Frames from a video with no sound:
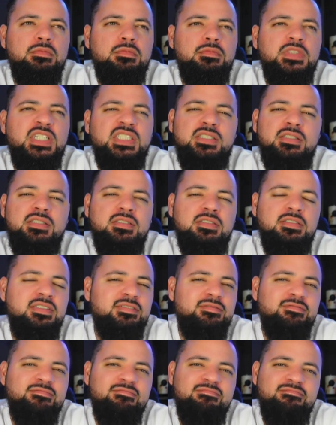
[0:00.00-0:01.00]
this
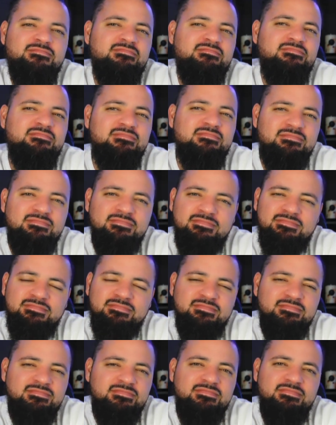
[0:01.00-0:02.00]
is
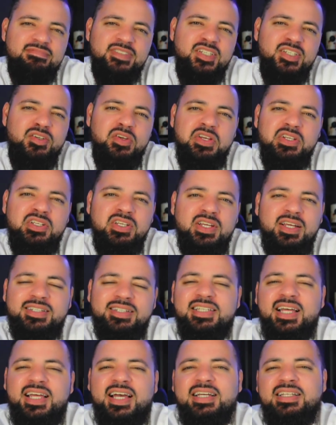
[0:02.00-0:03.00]
you
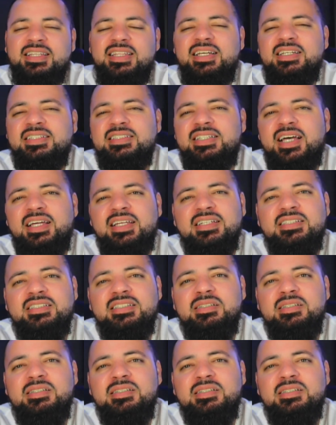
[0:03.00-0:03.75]
it's like things like this